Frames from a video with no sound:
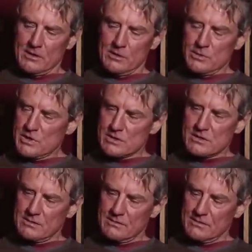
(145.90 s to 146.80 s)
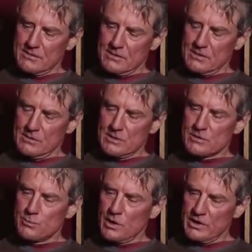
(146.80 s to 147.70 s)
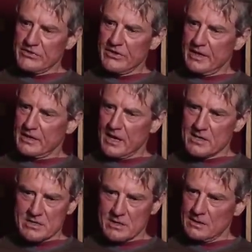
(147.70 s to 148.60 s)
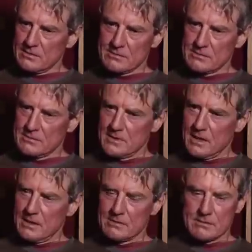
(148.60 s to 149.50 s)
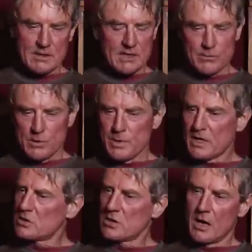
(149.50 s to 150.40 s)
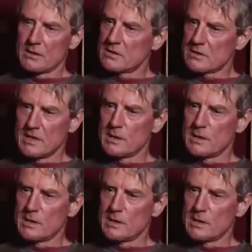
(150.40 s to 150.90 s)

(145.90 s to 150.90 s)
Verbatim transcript: you just run into that guy's cell and give him your best shot. Just